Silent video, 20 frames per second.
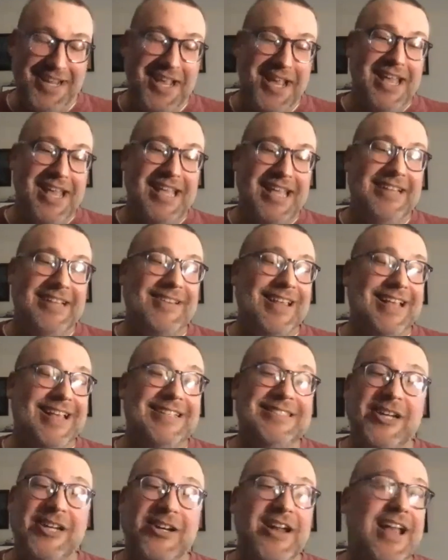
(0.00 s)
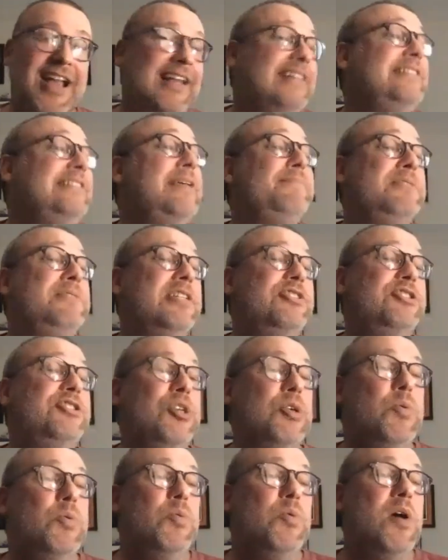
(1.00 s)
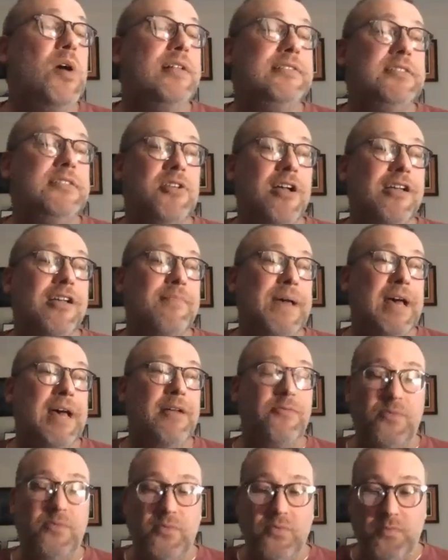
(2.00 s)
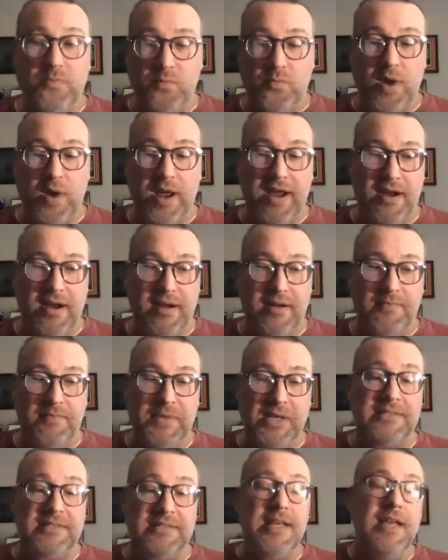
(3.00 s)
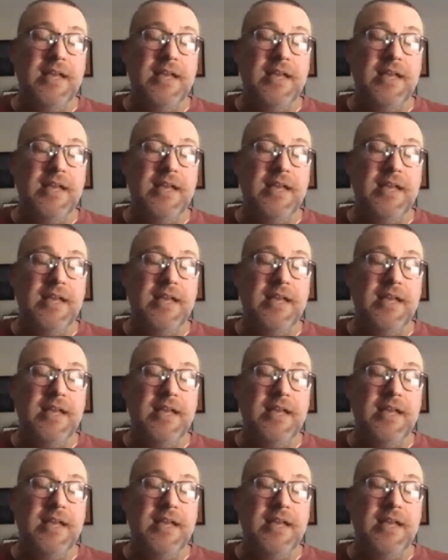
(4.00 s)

Yeah. Is, is there any tips that you want to talk about? Where because